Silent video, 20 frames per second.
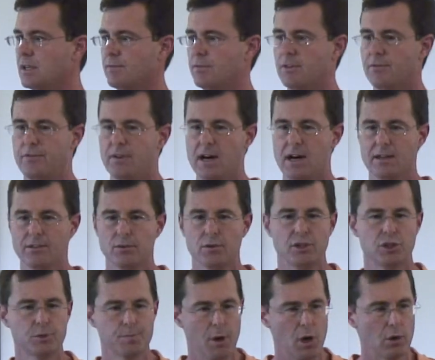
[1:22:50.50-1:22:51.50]
of the Father. He
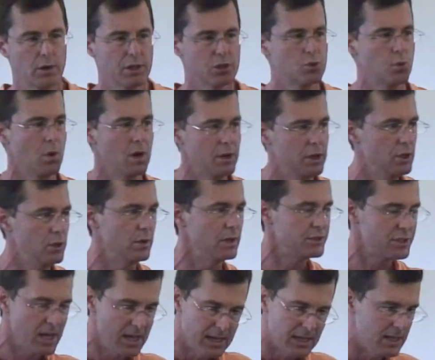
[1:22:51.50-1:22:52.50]
spoke as one who
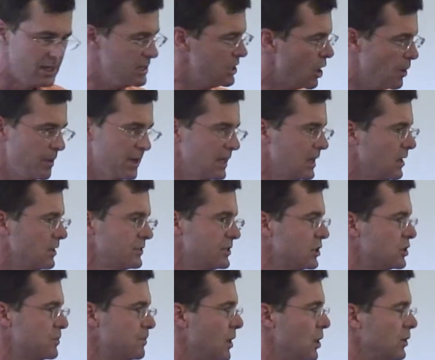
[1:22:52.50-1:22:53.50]
is, nobody else
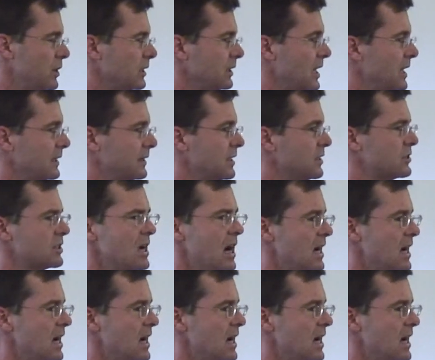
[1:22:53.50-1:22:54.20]
has spoken like this.